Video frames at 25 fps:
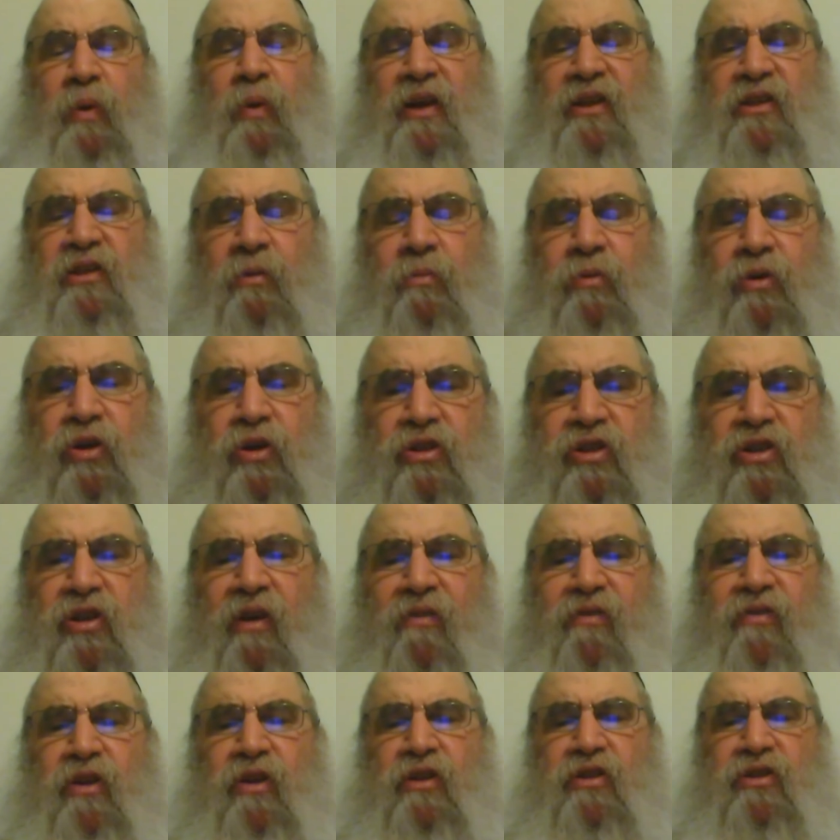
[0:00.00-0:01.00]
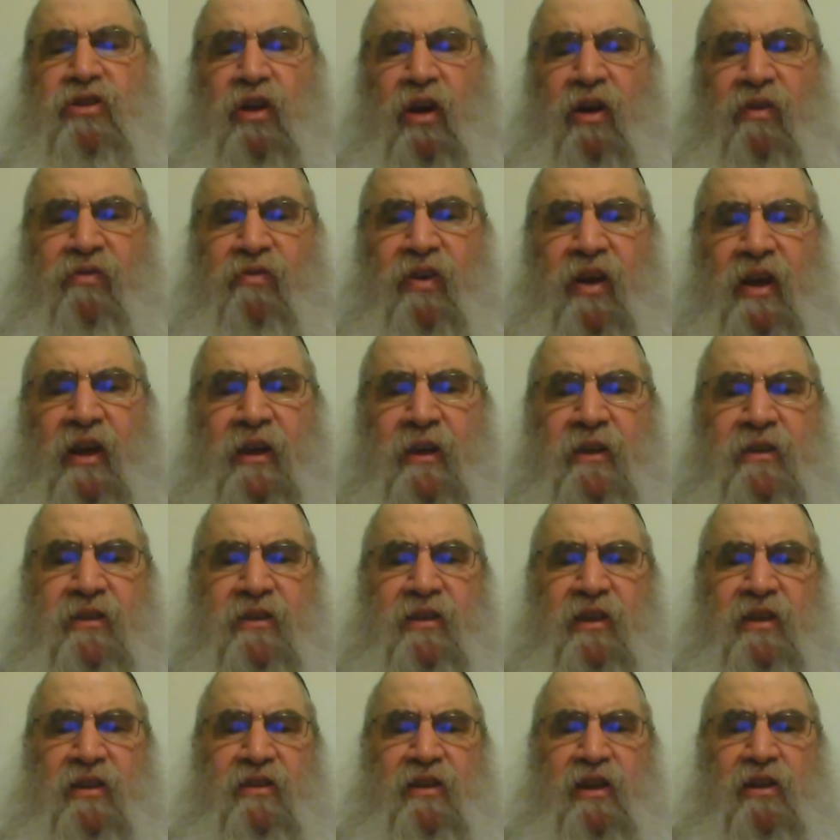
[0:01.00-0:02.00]
pasul. Because sof kol sof,
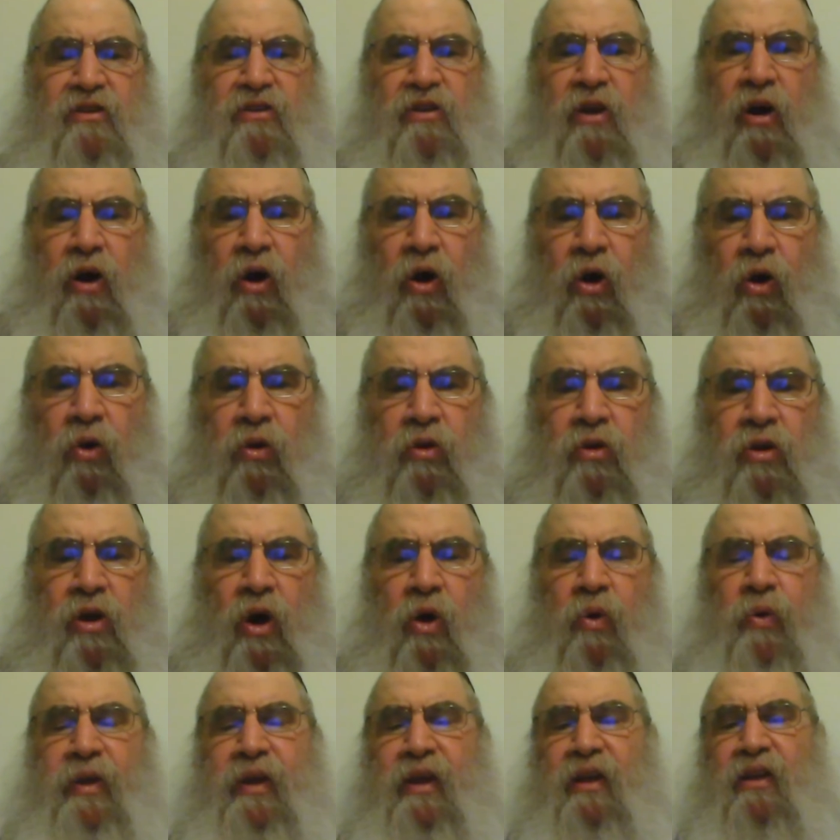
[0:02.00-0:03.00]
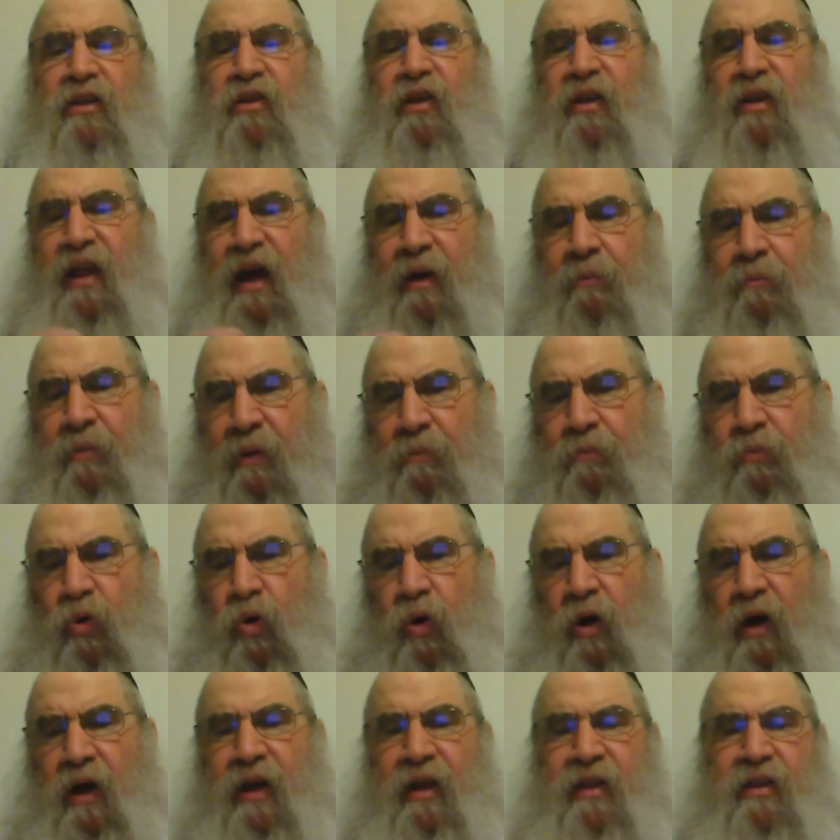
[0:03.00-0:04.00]
since there's a hole going into the
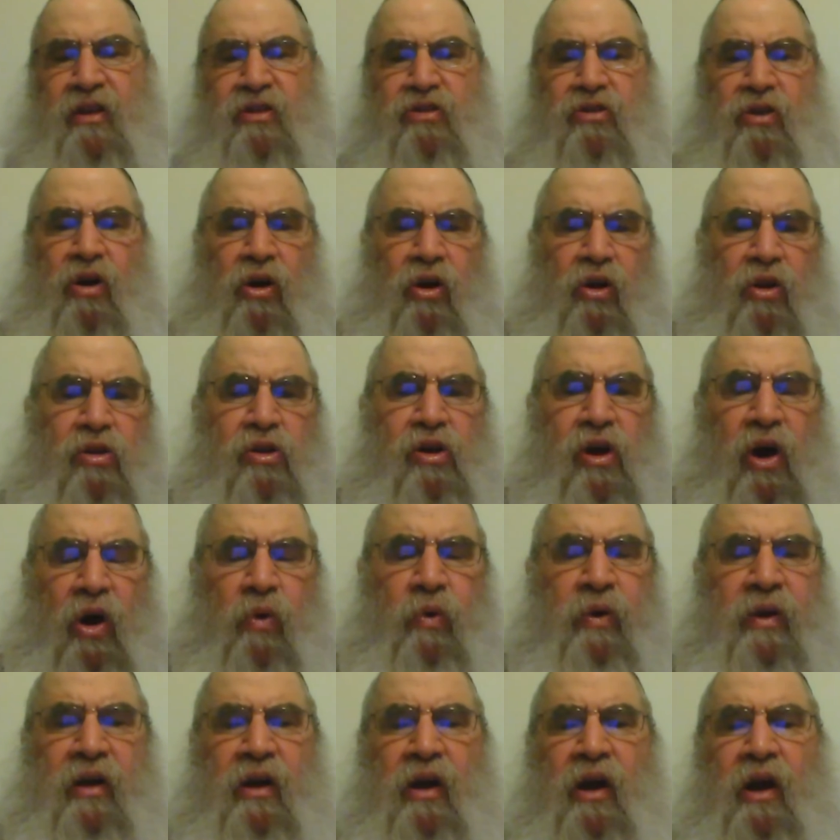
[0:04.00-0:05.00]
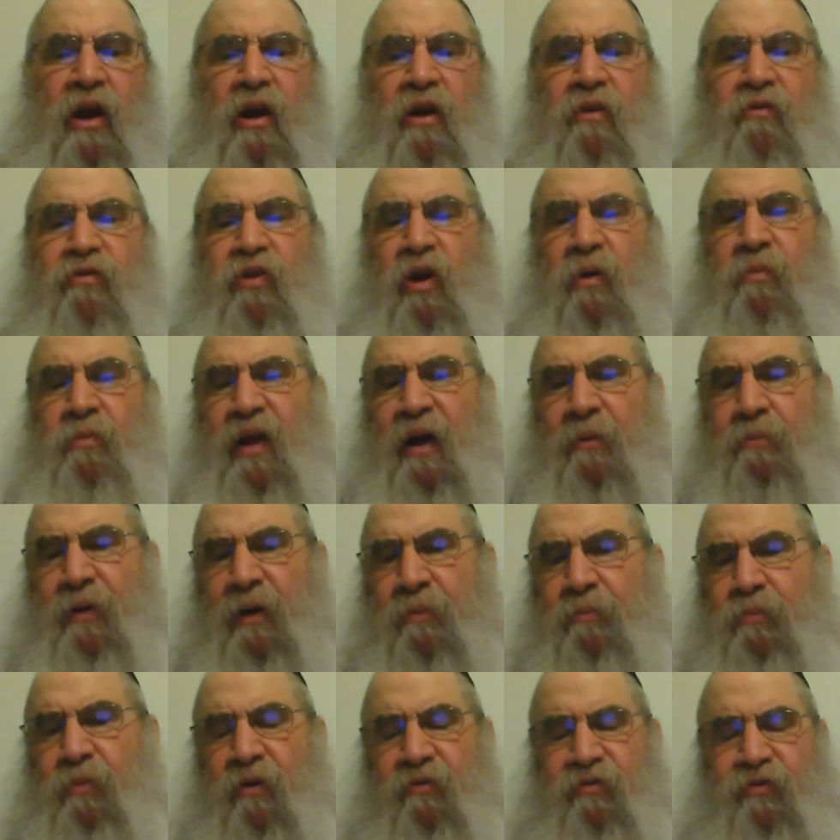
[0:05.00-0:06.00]
ababua and there's a hole going from
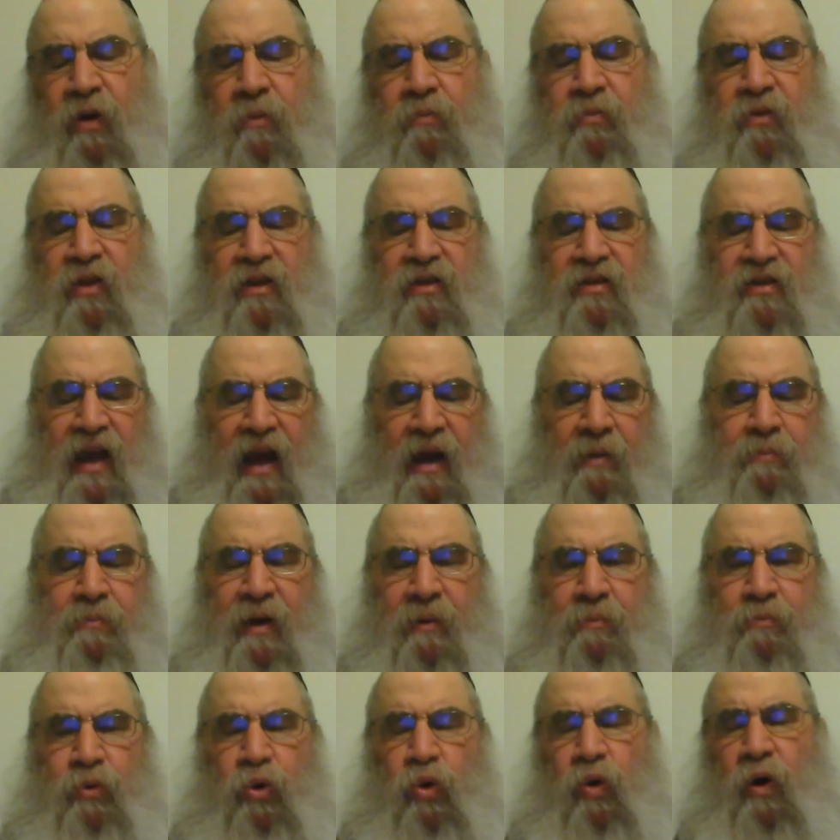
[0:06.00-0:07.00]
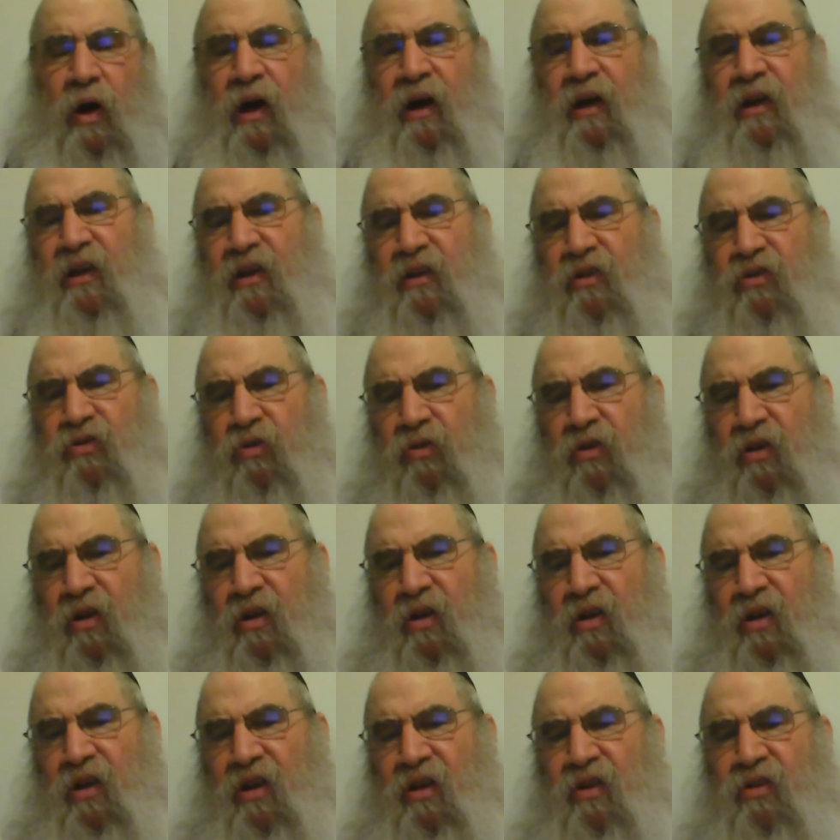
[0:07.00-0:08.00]
this ababua into
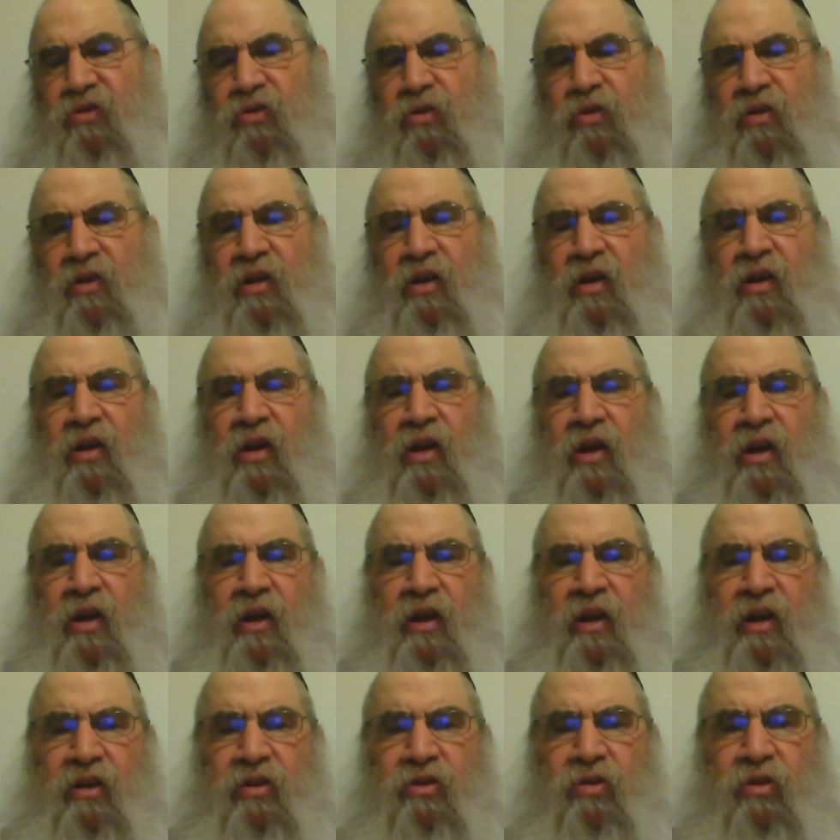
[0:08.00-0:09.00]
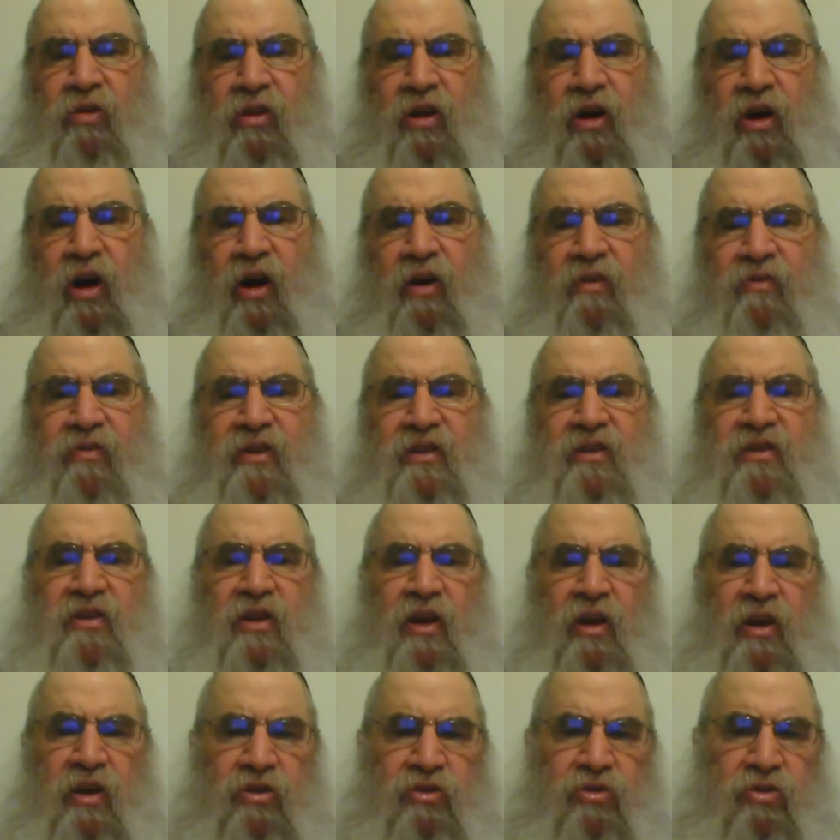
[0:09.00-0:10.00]
the chavis,
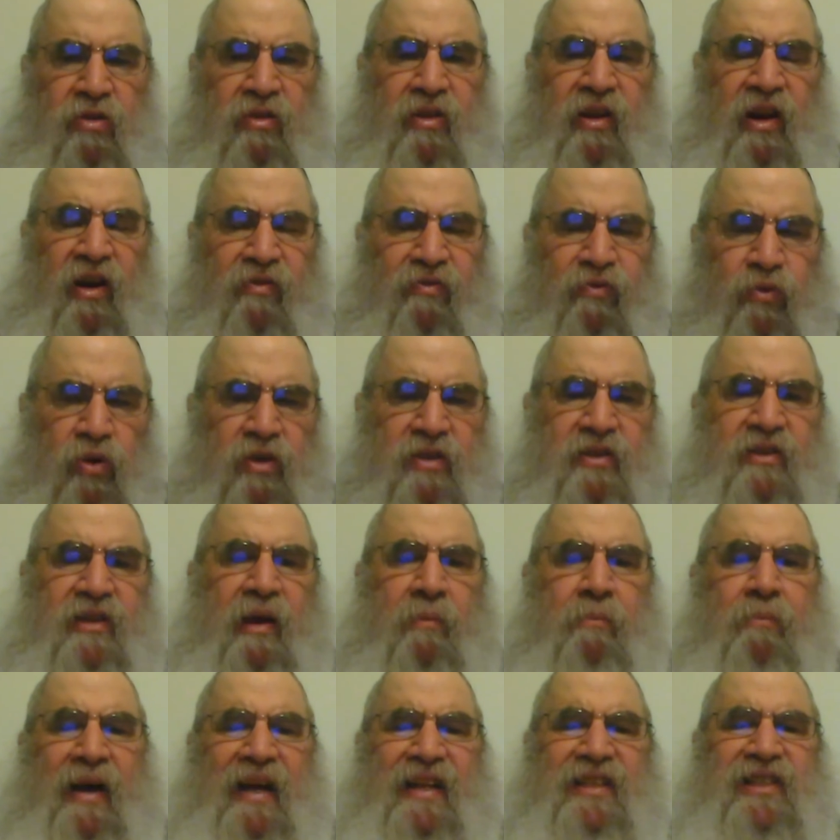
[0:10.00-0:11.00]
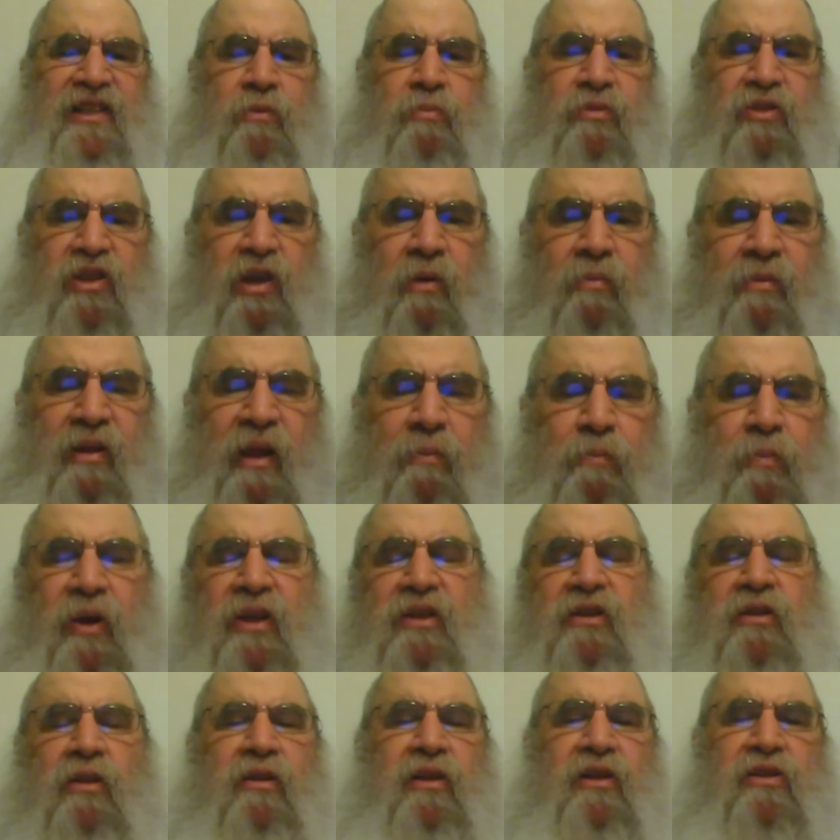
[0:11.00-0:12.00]
so therefore it's not matzal to some of the
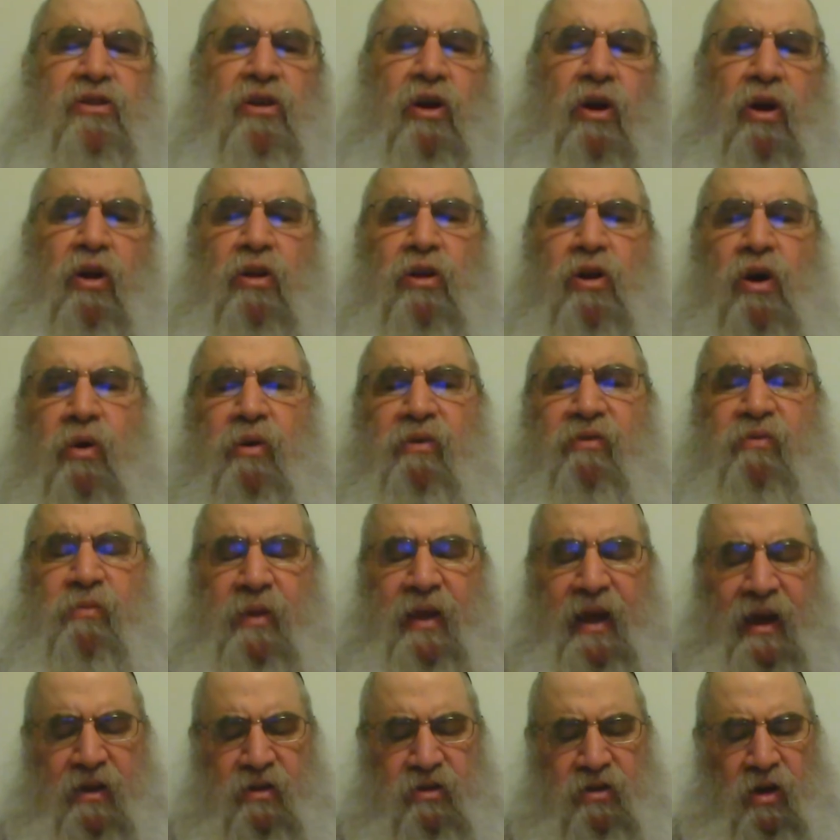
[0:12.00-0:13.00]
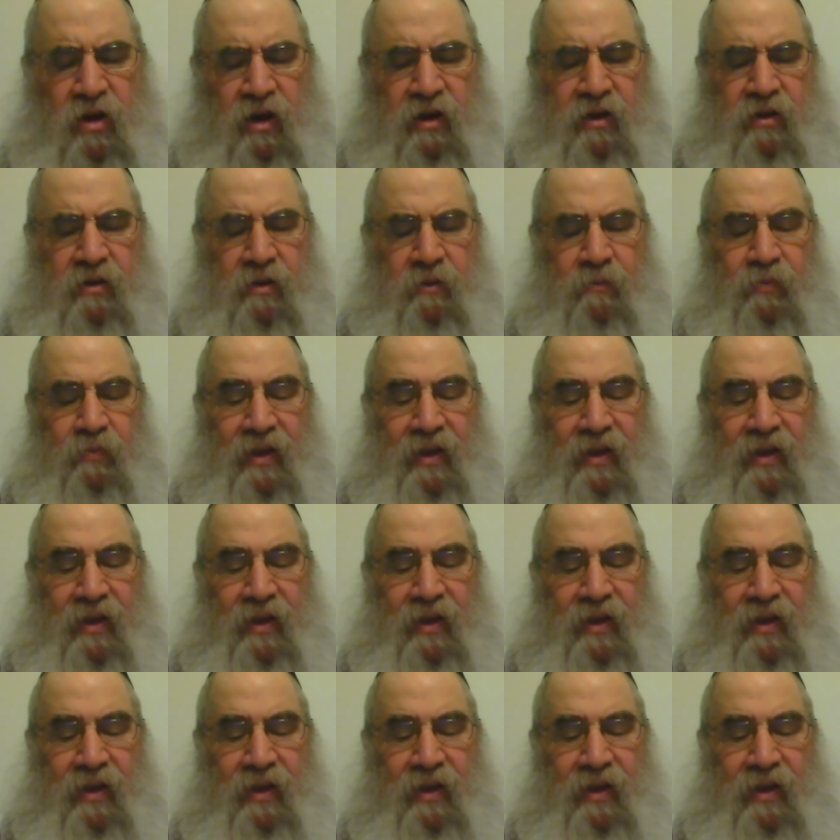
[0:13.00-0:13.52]
apostle. There's a hole going from the outside.